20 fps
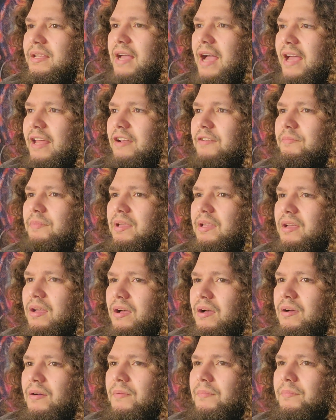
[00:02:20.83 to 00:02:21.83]
kind of
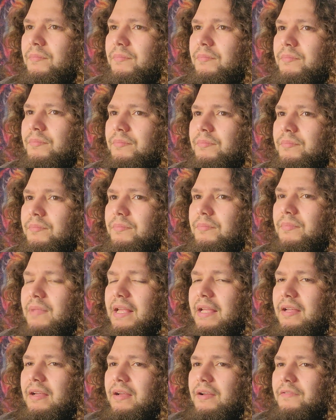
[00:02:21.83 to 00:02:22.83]
become
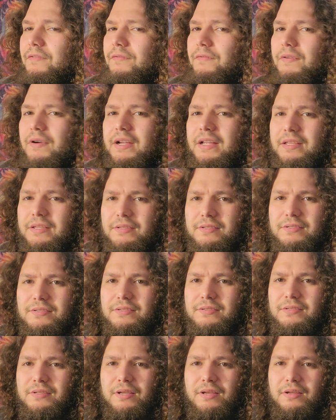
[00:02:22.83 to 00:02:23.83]
like uh friends,